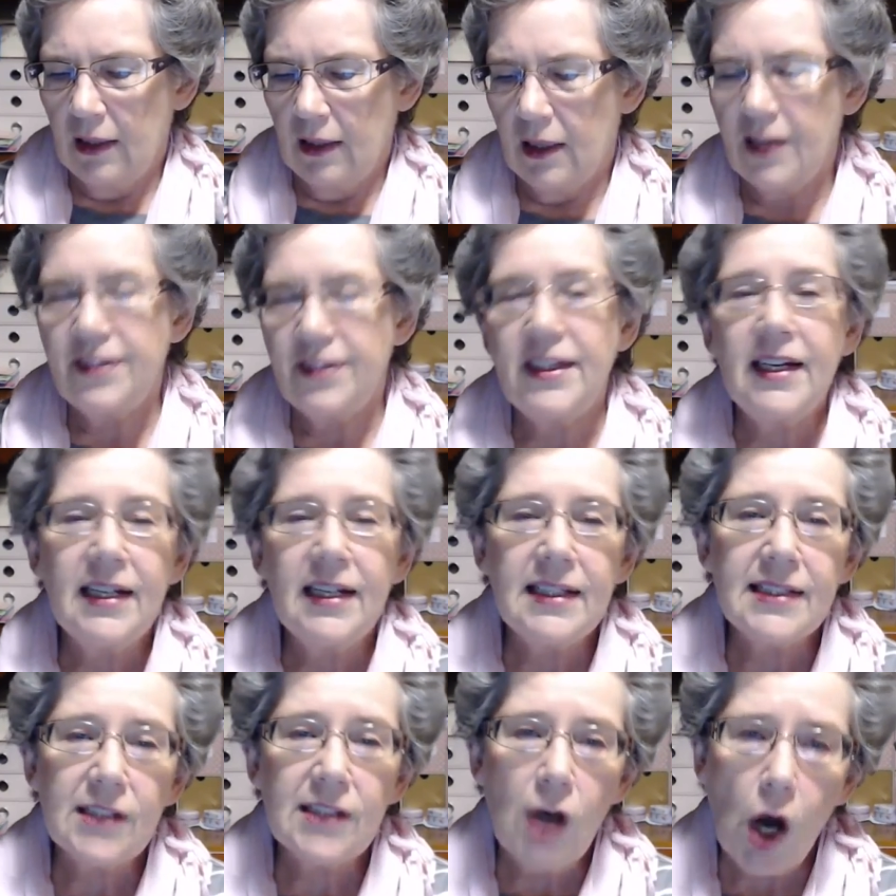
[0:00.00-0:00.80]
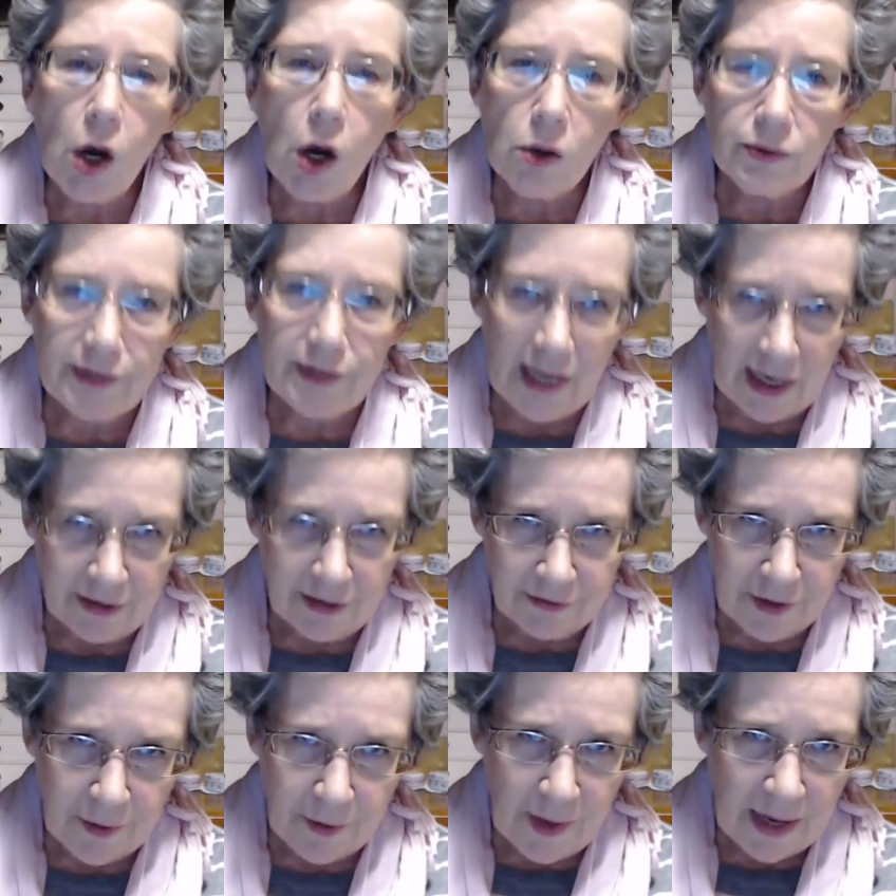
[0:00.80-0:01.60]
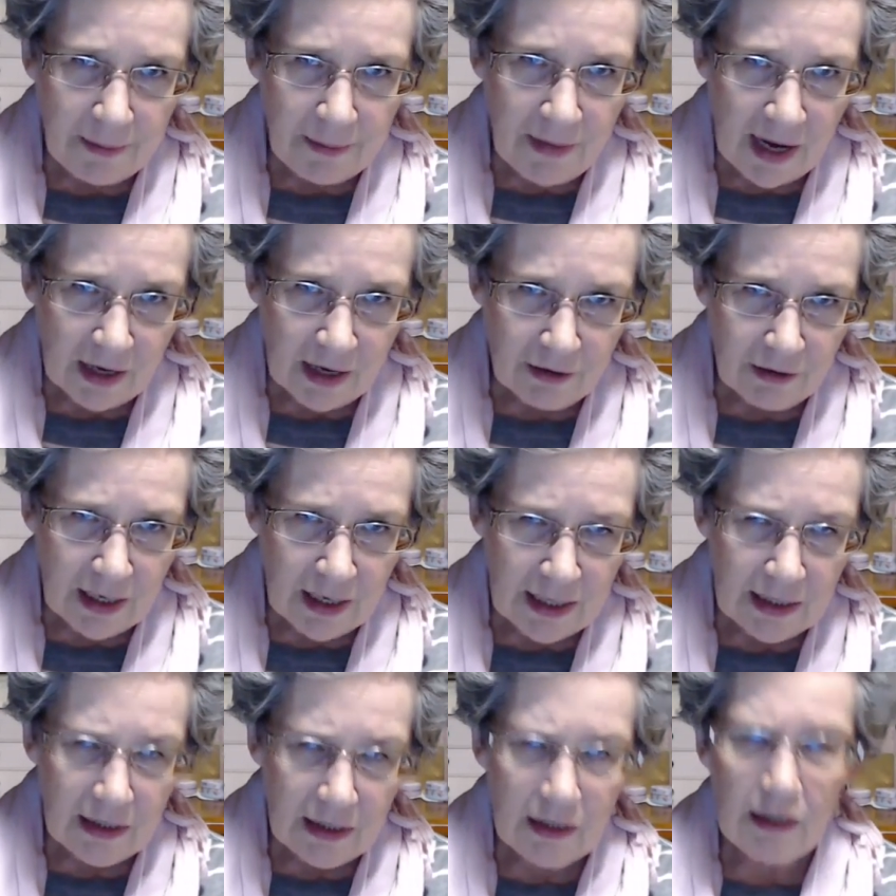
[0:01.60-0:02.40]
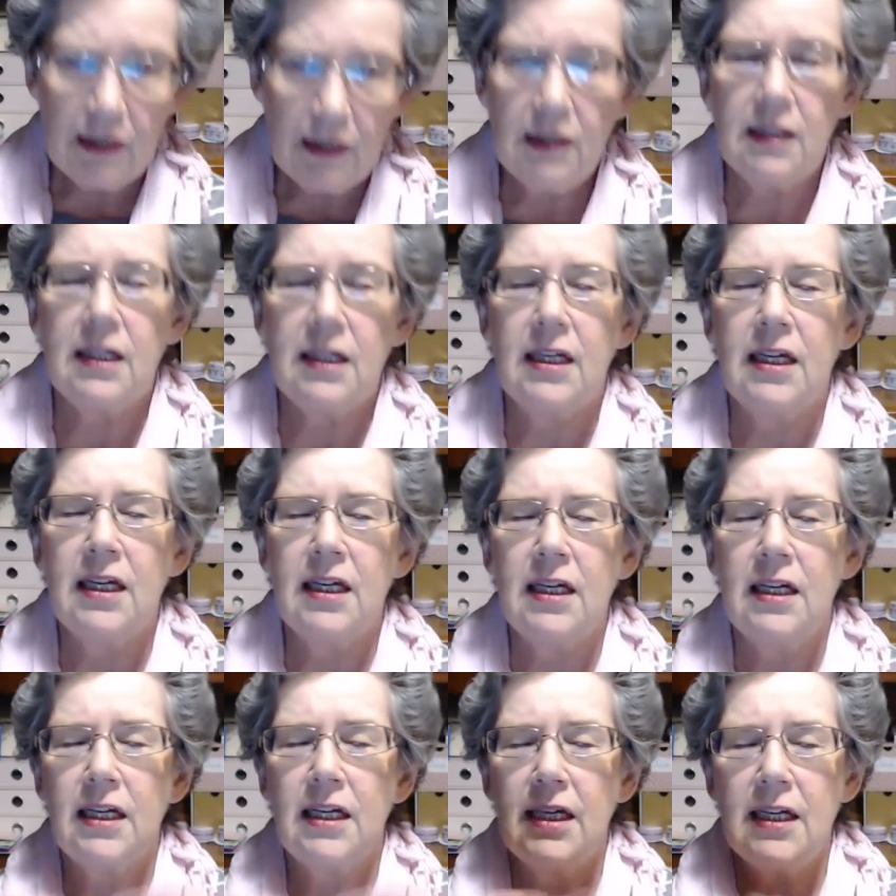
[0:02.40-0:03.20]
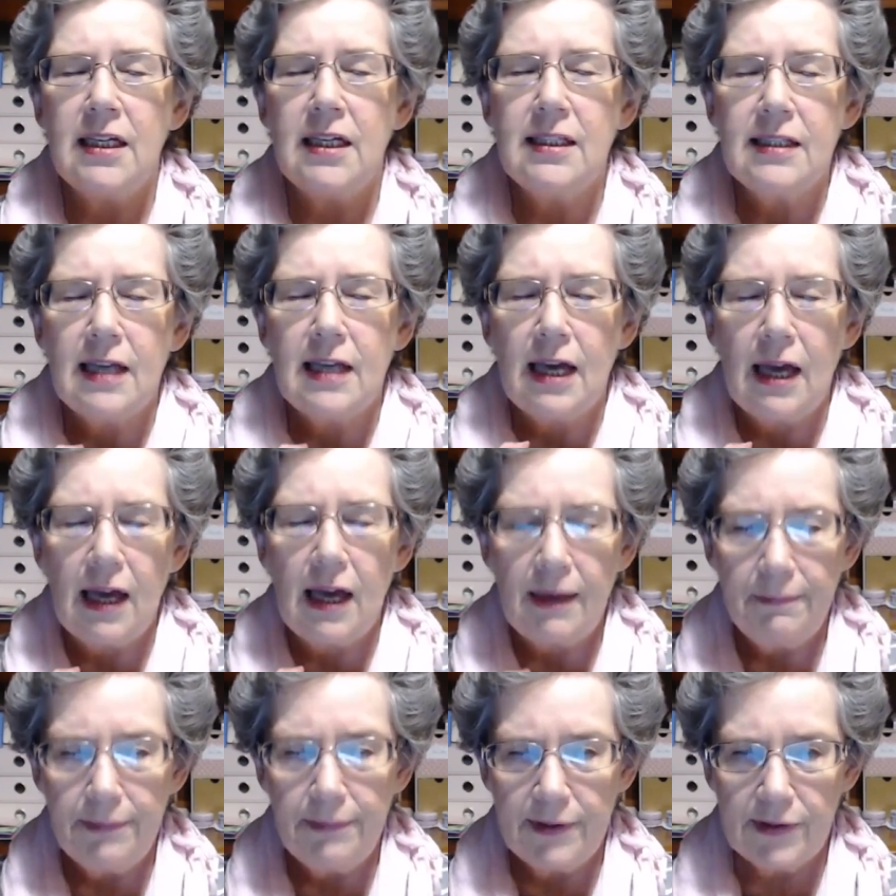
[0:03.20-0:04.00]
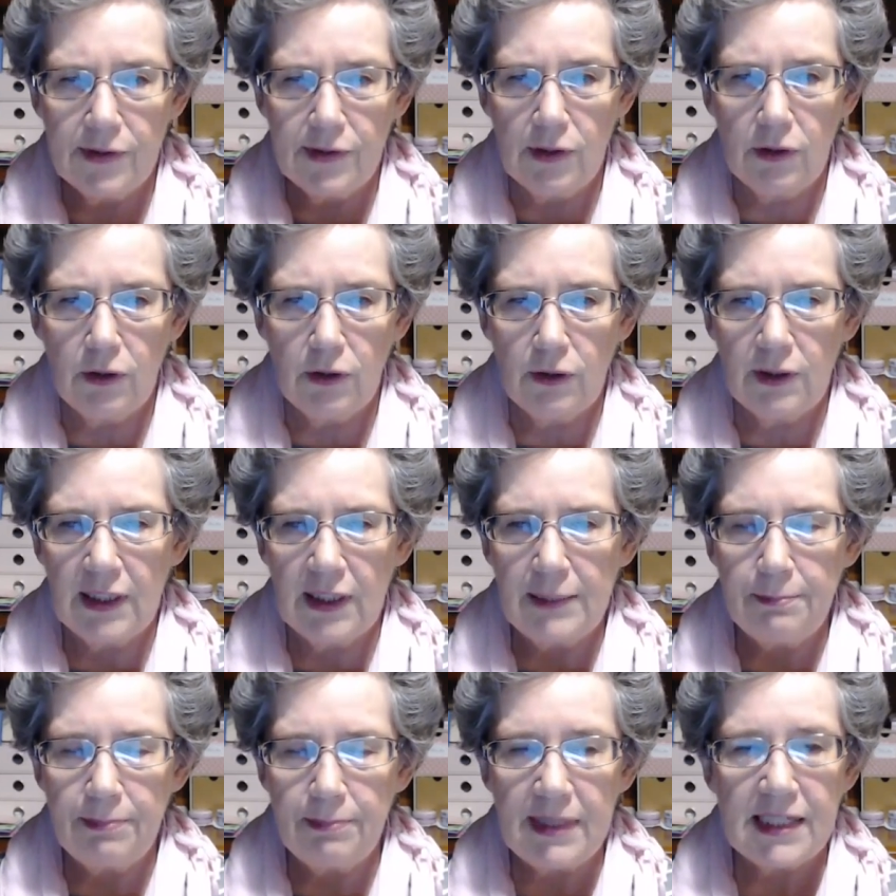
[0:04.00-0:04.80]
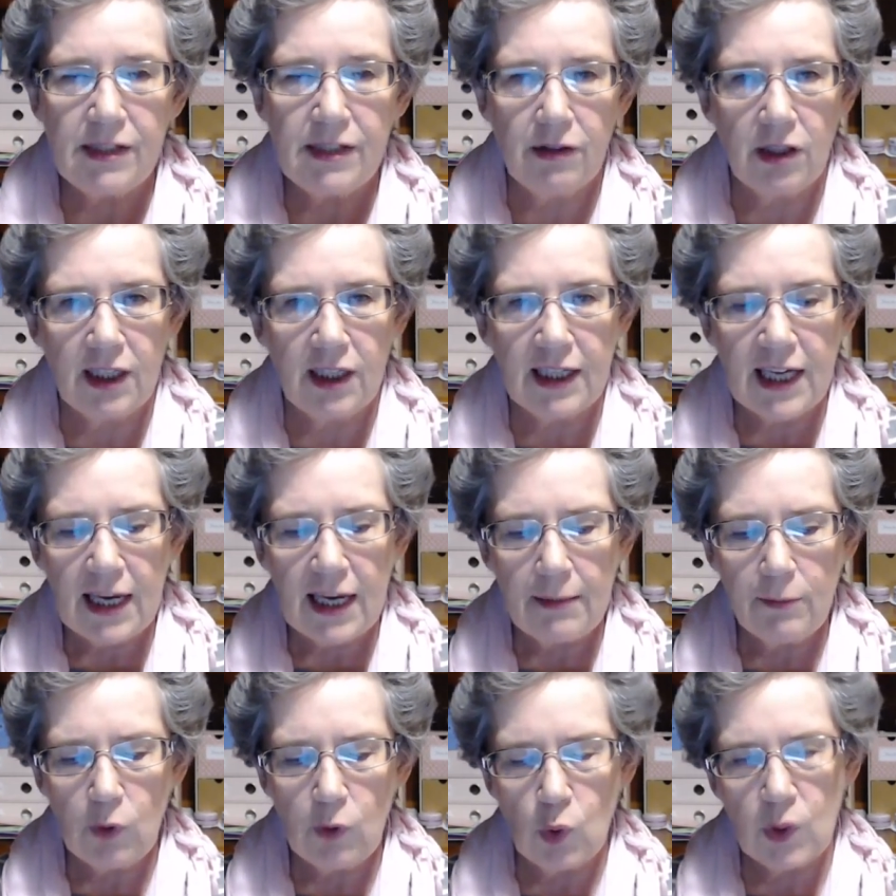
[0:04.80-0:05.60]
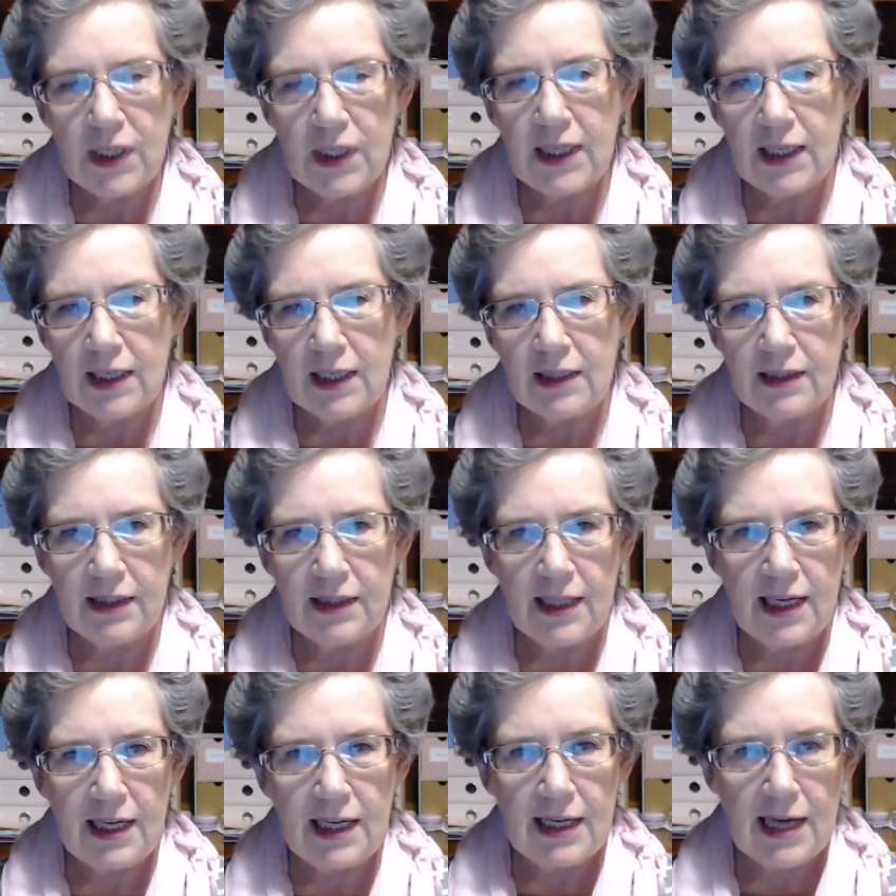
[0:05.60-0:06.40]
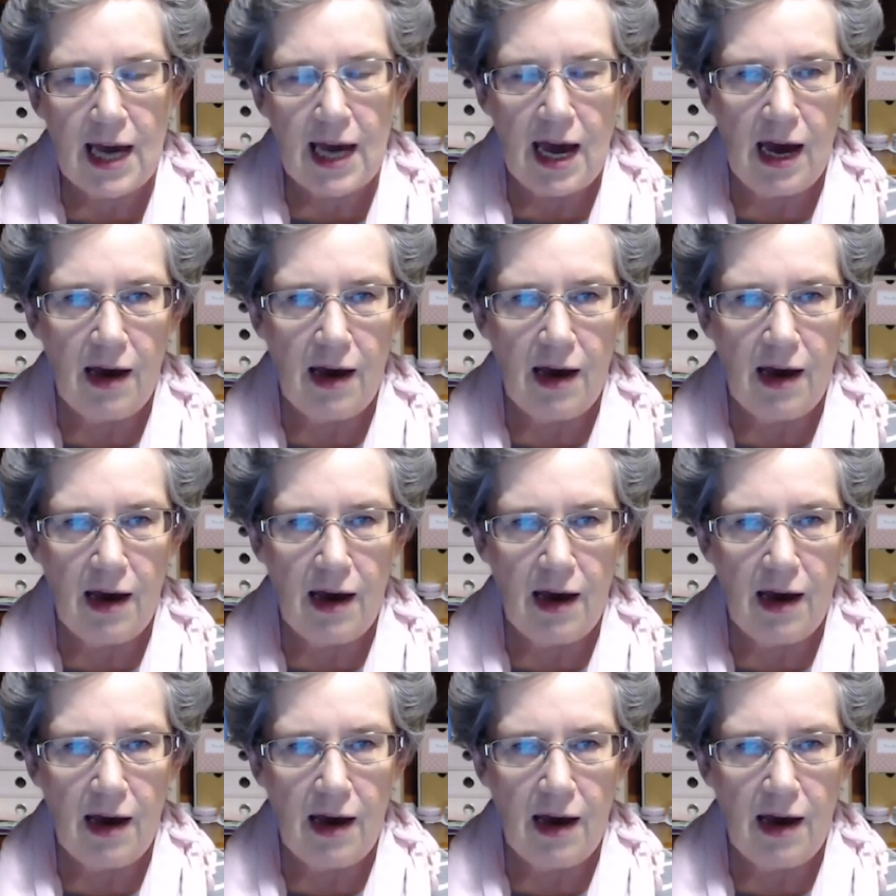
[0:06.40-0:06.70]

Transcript: I think it's called Everywhere Margarita. It is absolutely bitter, and I keep looking at the